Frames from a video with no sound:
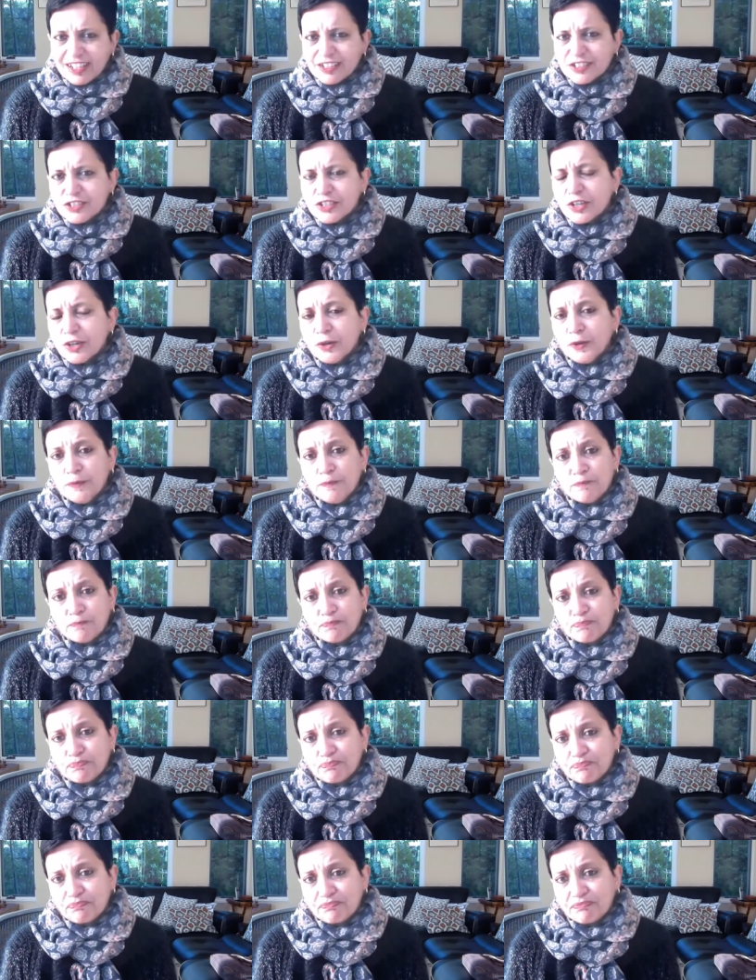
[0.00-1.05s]
So
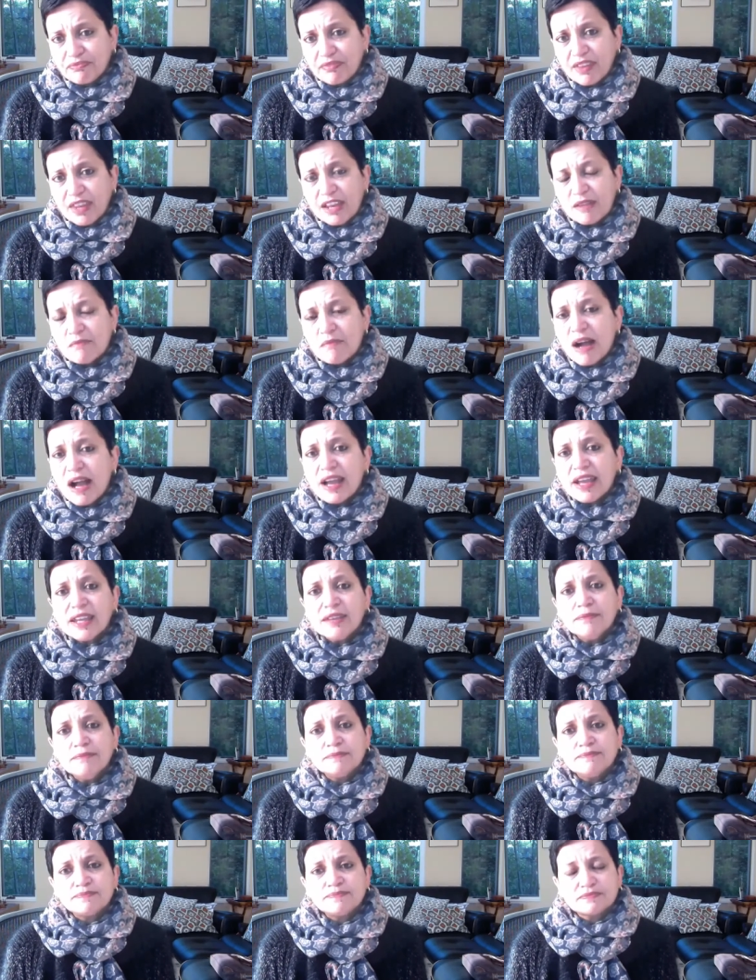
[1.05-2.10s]

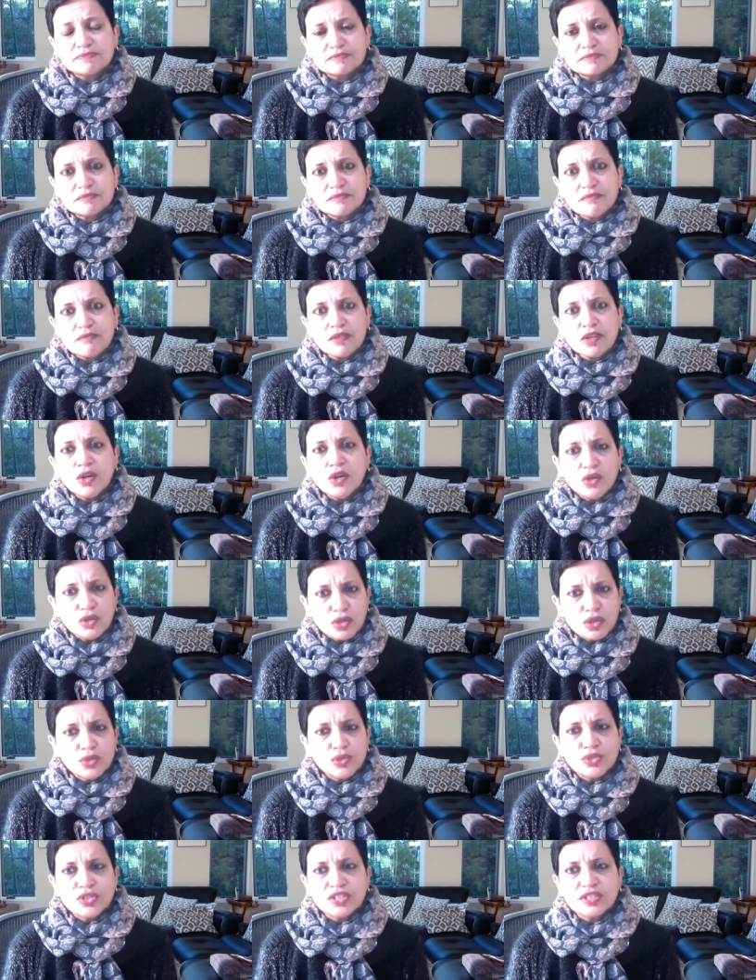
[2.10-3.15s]
my
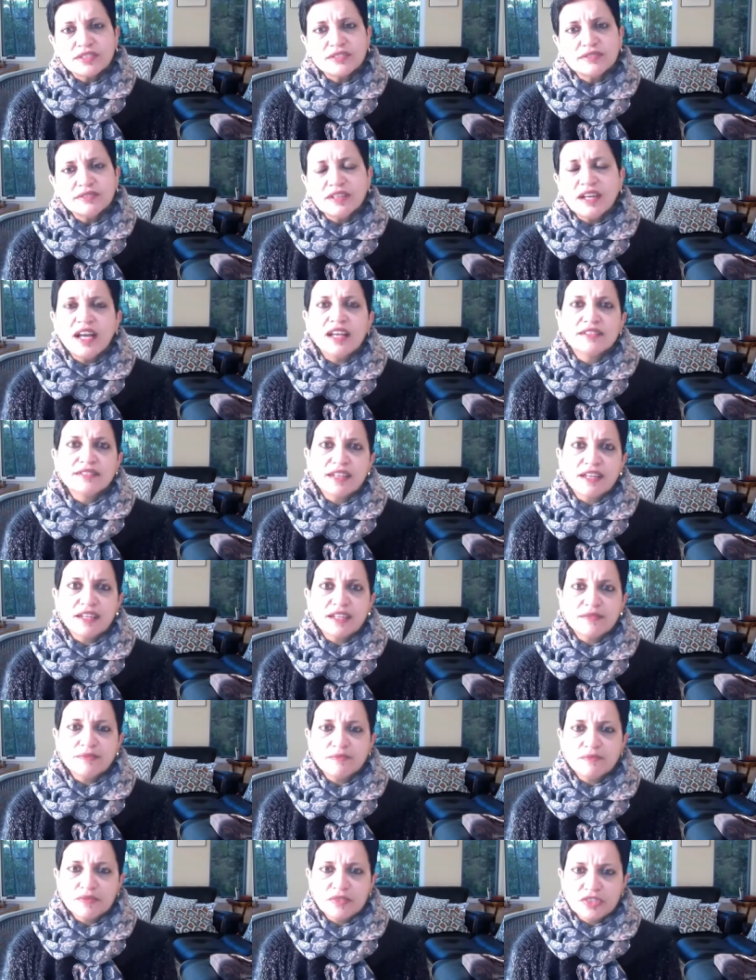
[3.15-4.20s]
conclusion, as
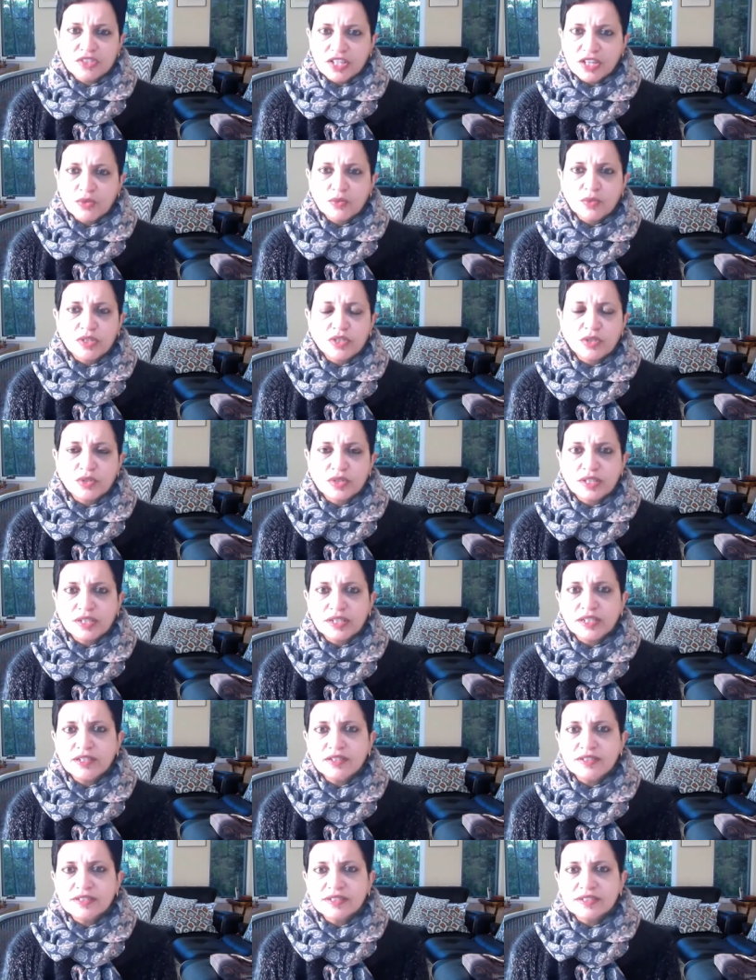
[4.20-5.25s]
I shared with you
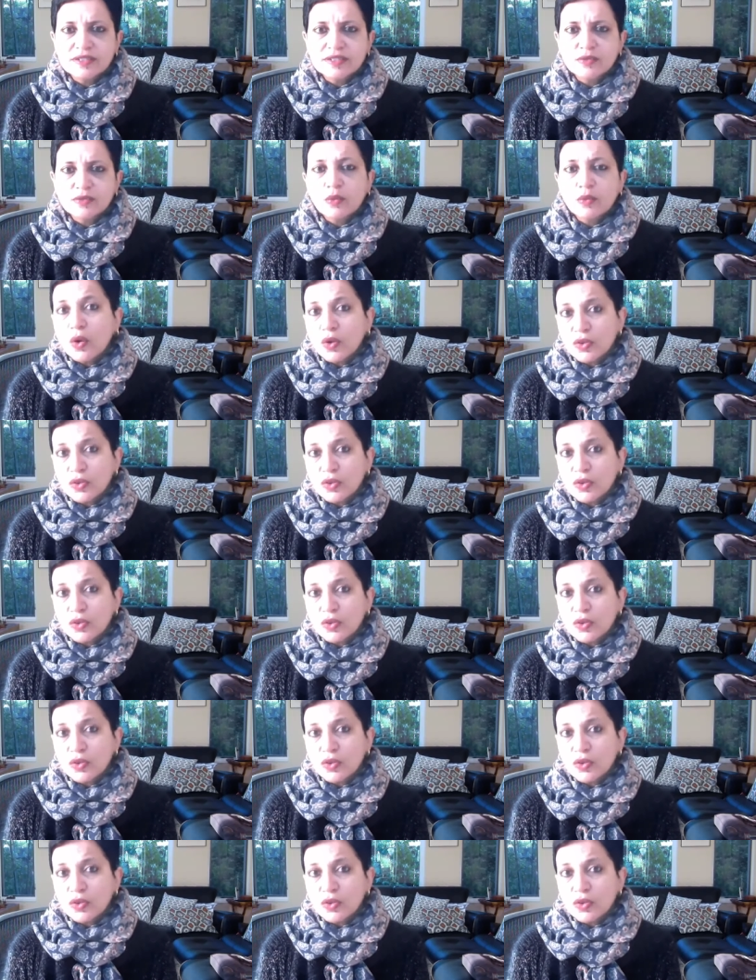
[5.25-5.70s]
earlier, is